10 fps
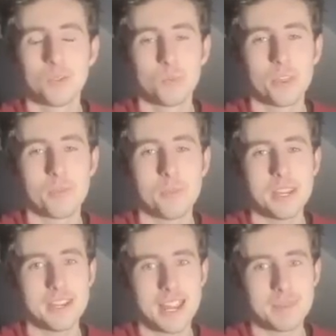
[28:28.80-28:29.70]
With
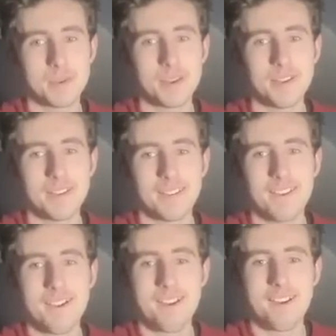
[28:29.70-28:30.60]
me, neighbor.
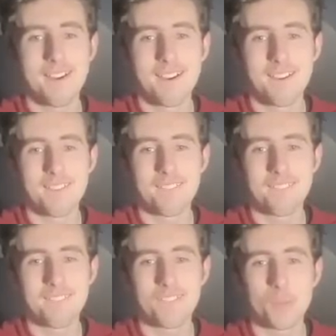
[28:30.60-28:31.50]

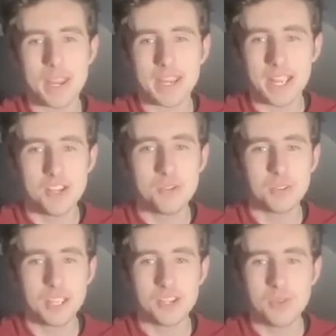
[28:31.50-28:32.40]
Or wait, can you
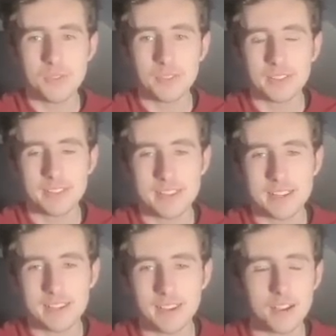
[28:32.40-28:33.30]
can you even
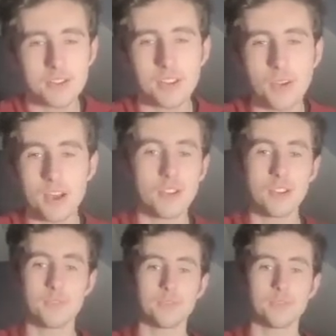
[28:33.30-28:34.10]
see? I don't know. I don't know.